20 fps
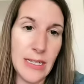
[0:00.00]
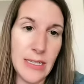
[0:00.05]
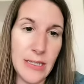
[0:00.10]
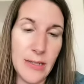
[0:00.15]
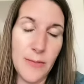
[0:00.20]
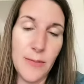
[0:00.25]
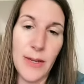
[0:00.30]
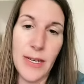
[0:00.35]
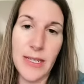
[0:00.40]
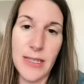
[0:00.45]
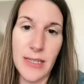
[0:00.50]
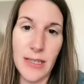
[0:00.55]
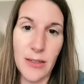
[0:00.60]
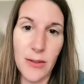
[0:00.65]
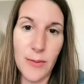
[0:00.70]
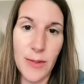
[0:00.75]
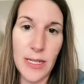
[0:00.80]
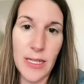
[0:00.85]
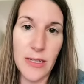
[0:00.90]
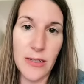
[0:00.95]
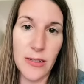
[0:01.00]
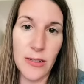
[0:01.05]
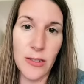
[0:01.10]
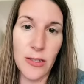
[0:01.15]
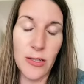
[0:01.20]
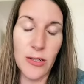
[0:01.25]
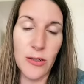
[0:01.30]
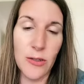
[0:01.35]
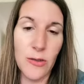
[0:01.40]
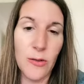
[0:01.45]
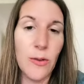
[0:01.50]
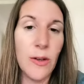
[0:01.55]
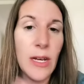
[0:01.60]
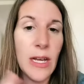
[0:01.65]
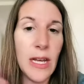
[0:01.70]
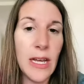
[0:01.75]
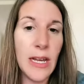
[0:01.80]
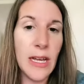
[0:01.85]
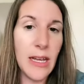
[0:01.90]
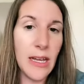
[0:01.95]
To me, it's a little bit easier to do
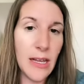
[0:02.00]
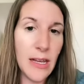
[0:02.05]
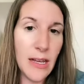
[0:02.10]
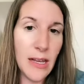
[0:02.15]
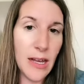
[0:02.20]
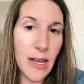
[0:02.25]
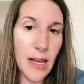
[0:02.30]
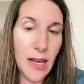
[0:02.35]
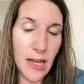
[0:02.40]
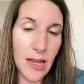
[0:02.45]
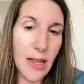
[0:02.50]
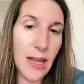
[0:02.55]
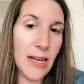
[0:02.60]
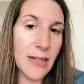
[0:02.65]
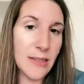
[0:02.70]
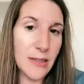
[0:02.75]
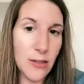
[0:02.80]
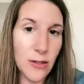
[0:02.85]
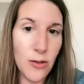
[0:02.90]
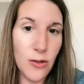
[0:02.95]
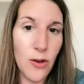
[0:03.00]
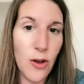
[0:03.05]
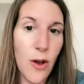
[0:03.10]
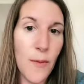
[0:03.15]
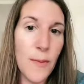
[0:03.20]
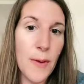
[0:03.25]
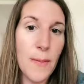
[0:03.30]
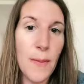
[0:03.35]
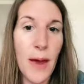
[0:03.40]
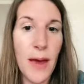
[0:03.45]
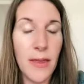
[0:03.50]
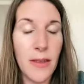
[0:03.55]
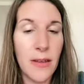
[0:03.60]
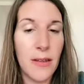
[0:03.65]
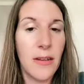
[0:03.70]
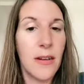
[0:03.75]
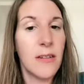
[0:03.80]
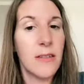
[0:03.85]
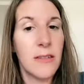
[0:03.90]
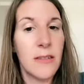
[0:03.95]
a classical
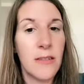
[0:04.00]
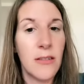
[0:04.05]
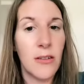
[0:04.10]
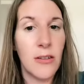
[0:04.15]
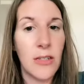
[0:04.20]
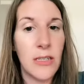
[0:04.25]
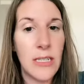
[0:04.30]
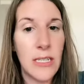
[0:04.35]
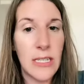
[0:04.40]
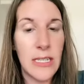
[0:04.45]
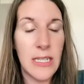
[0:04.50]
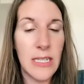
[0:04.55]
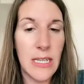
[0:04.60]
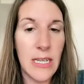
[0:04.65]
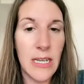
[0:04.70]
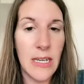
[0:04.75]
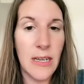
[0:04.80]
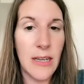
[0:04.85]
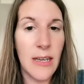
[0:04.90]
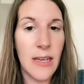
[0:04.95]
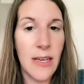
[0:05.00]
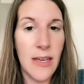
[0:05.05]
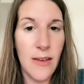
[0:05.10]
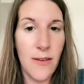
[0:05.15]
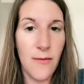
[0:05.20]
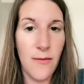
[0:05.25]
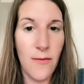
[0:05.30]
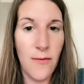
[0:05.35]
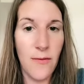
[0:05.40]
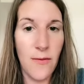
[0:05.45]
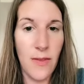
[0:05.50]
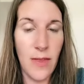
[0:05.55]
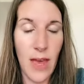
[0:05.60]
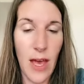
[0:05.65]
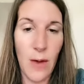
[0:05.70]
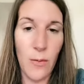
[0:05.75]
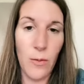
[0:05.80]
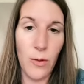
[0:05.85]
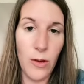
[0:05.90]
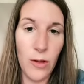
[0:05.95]
homeopathic consult to see if
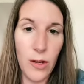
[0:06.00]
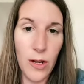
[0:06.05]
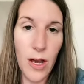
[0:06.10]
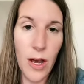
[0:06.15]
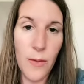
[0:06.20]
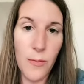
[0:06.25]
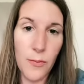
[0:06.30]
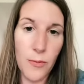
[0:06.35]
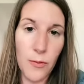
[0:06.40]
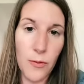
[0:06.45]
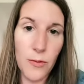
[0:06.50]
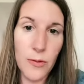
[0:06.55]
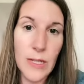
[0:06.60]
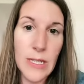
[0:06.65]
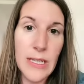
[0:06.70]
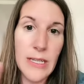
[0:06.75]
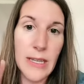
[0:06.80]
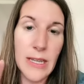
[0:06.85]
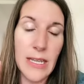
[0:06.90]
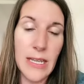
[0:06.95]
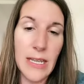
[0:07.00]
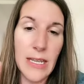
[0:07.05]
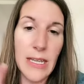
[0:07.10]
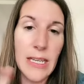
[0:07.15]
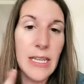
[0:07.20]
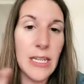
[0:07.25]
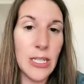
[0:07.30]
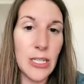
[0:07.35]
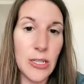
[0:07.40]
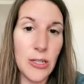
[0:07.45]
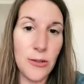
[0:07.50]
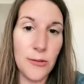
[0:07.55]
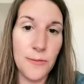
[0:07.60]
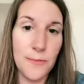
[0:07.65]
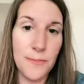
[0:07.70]
that will uproot the issue.